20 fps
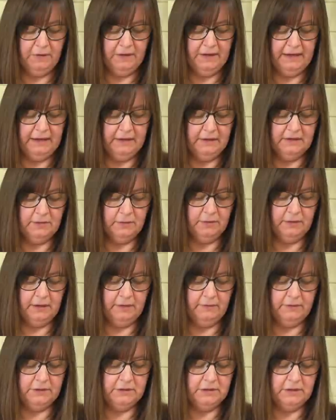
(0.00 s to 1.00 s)
on the end. So I think
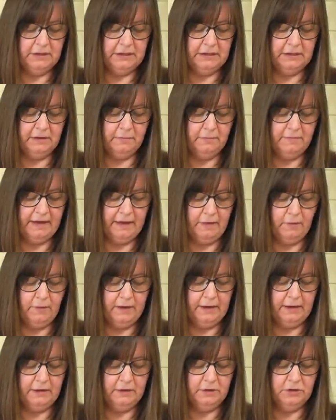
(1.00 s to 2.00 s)
if I turn it up that
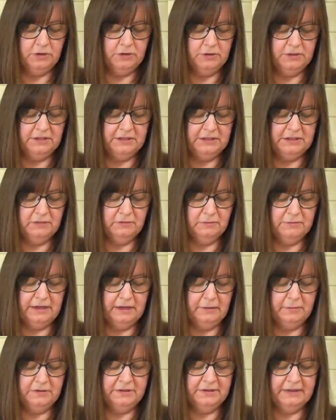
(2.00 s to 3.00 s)
way, I should still be
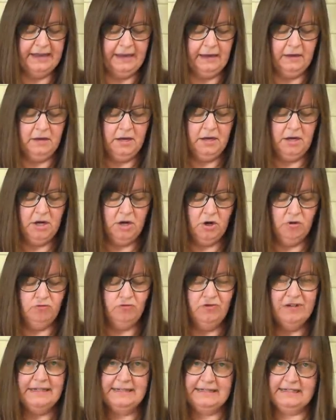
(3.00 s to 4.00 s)
able to get a
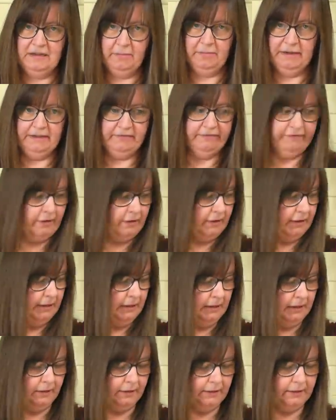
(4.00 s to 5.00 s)
reasonably fine
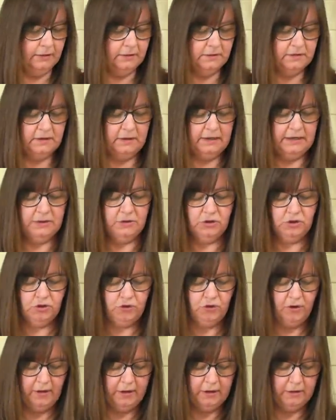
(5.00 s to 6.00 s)
line. So let's
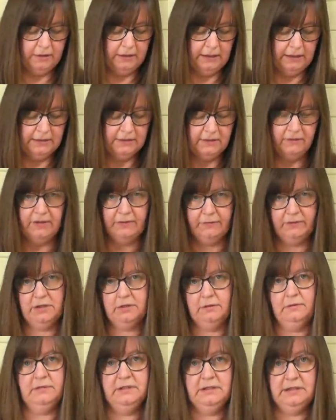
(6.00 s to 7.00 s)
try these. I've never
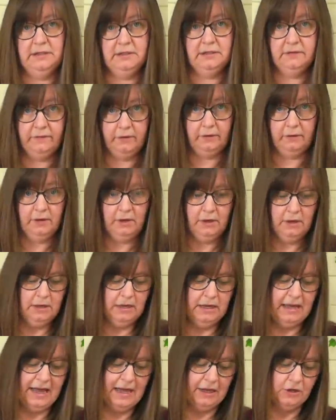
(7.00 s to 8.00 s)
used these for
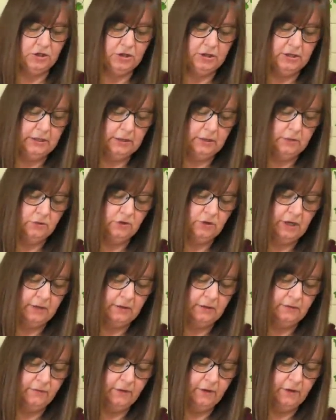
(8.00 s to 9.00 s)
actually
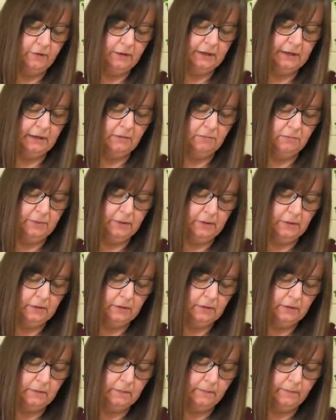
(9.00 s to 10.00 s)
transferring it, but
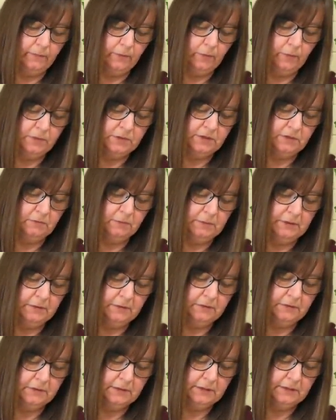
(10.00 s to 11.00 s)
I thought it would be
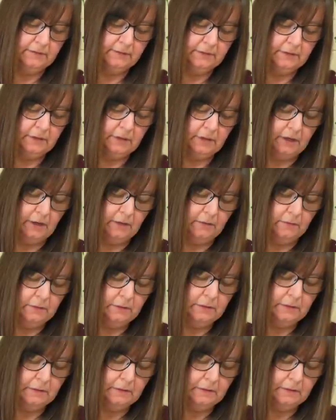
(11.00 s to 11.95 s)
good to give it a go.